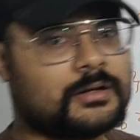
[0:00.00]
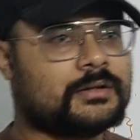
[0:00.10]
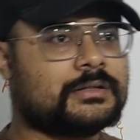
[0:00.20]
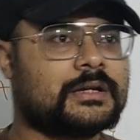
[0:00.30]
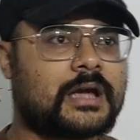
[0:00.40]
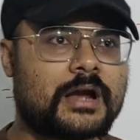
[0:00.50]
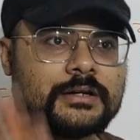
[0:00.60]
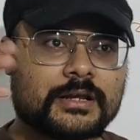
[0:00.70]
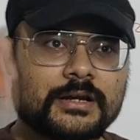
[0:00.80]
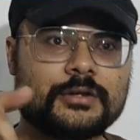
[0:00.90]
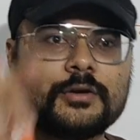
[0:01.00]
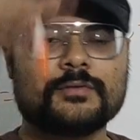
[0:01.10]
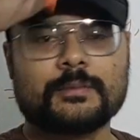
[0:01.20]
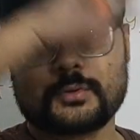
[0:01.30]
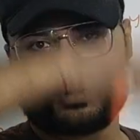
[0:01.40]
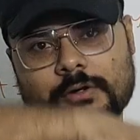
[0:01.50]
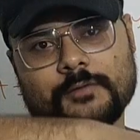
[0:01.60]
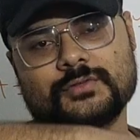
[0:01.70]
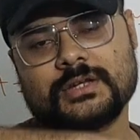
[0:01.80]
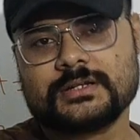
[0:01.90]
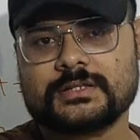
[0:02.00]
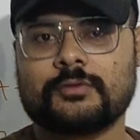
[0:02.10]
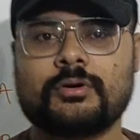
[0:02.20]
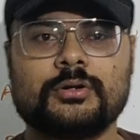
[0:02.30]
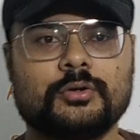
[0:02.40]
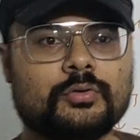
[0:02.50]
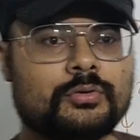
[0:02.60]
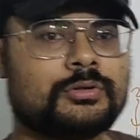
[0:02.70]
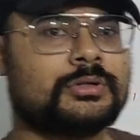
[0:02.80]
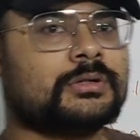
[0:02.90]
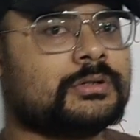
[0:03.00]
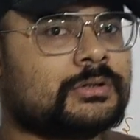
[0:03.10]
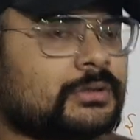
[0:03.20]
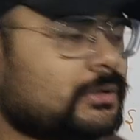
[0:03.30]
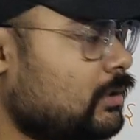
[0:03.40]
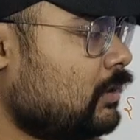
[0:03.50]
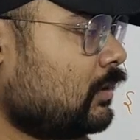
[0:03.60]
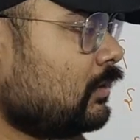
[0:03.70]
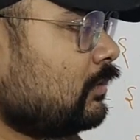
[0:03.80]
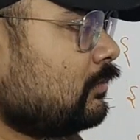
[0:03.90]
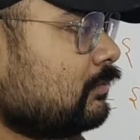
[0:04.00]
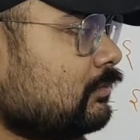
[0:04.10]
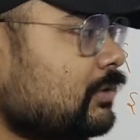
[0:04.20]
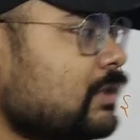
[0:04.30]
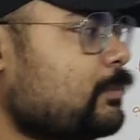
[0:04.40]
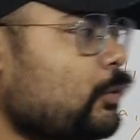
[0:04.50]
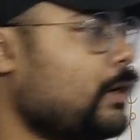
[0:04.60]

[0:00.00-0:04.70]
the cardinality of the product of set is equal to just